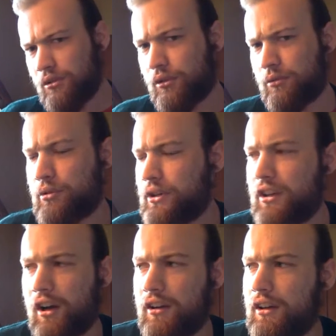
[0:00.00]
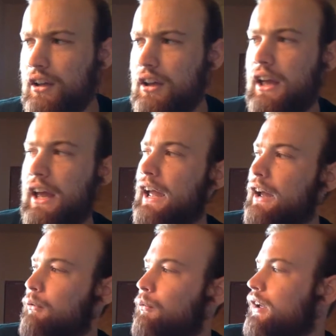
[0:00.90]
was pretty young
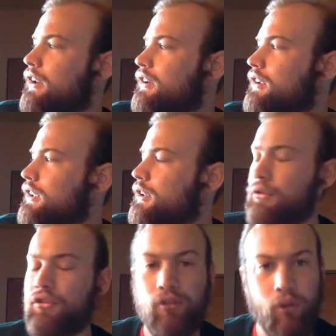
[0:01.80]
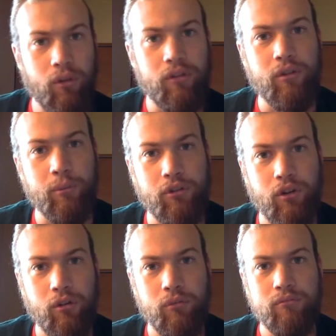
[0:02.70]
when he was stolen from his
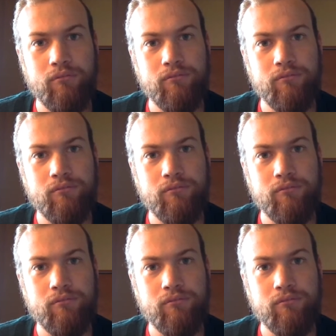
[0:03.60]
home.